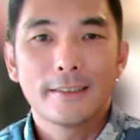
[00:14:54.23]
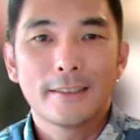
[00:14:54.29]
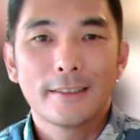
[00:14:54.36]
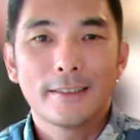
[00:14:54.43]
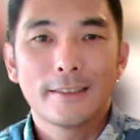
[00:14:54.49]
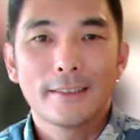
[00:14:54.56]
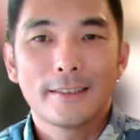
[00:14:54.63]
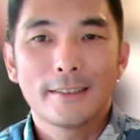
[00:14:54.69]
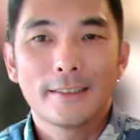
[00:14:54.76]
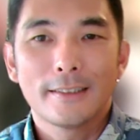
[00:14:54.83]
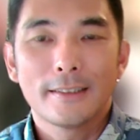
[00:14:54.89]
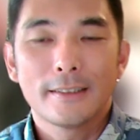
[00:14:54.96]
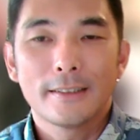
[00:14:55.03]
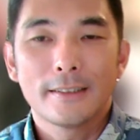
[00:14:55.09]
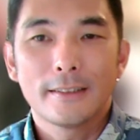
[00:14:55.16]

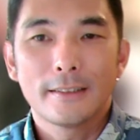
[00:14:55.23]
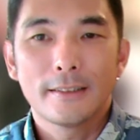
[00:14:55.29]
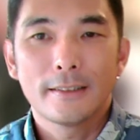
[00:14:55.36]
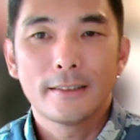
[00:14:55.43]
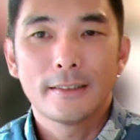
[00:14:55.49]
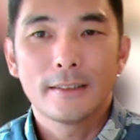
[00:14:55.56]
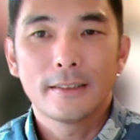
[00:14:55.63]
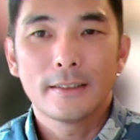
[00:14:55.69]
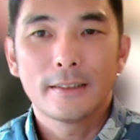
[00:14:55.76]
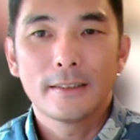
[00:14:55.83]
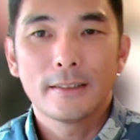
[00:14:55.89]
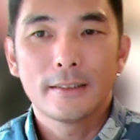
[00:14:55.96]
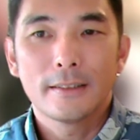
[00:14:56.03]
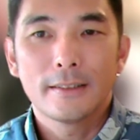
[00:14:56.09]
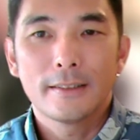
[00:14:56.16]

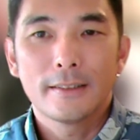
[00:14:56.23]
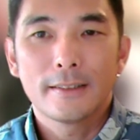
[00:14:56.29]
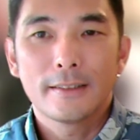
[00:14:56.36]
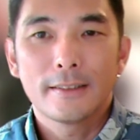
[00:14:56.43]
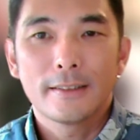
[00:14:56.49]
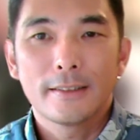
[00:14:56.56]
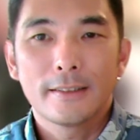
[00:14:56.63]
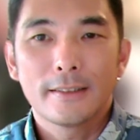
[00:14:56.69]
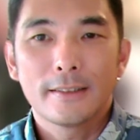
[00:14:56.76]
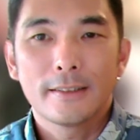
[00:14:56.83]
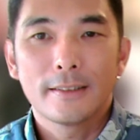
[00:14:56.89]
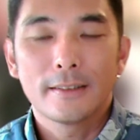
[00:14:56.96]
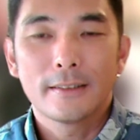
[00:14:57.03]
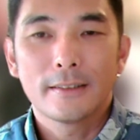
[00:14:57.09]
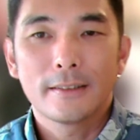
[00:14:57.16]

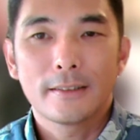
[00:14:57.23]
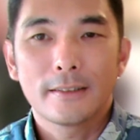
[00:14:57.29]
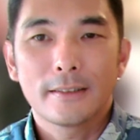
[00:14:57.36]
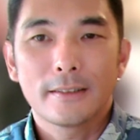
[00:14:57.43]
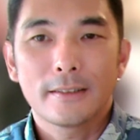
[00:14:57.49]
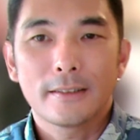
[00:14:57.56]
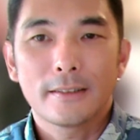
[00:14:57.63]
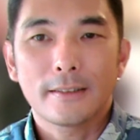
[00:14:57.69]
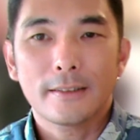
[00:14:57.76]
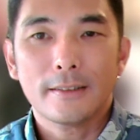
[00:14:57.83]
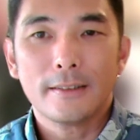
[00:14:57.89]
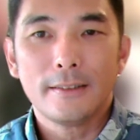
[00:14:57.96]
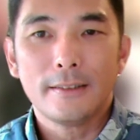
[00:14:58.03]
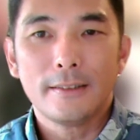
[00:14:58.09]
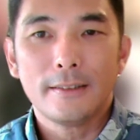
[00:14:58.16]

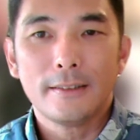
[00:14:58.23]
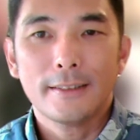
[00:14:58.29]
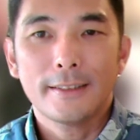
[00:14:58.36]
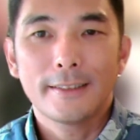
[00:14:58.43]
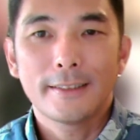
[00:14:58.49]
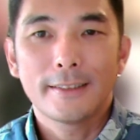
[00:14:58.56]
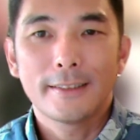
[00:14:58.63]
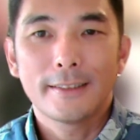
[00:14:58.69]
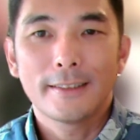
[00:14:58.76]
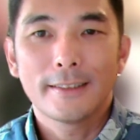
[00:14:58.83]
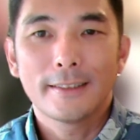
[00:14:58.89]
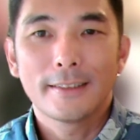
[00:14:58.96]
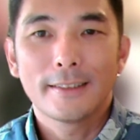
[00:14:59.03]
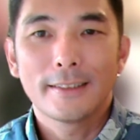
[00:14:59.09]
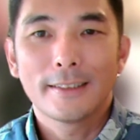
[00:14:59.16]

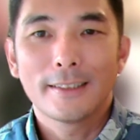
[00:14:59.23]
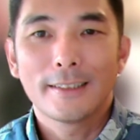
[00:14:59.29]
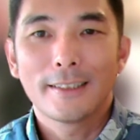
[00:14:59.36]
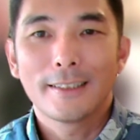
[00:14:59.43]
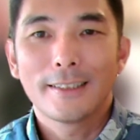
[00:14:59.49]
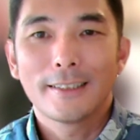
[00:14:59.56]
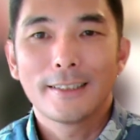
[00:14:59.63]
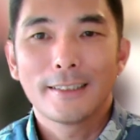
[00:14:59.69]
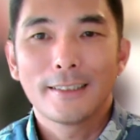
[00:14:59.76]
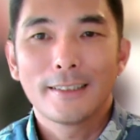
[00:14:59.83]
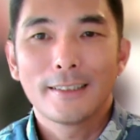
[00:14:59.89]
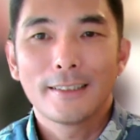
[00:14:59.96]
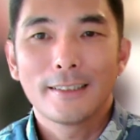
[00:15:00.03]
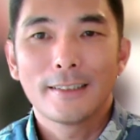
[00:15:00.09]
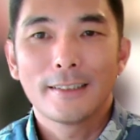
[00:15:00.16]

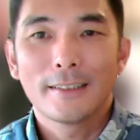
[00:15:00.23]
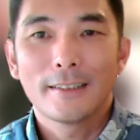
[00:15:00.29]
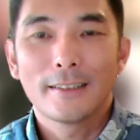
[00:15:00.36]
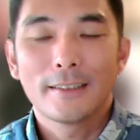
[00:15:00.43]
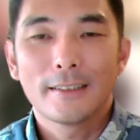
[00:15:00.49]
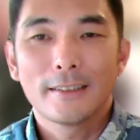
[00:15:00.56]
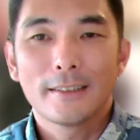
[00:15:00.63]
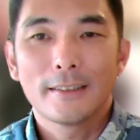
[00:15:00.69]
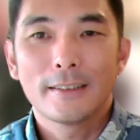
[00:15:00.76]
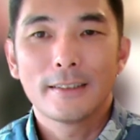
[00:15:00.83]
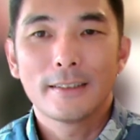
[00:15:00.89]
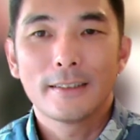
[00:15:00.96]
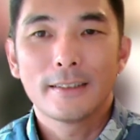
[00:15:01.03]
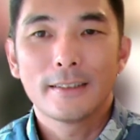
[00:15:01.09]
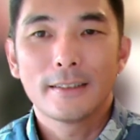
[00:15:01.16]

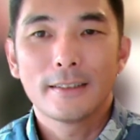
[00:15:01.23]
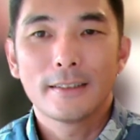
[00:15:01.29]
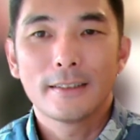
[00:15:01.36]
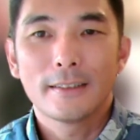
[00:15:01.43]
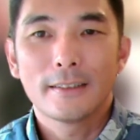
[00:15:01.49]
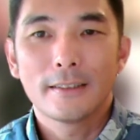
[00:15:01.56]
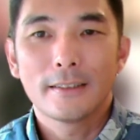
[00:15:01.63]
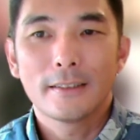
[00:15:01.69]
The person shown says nothing.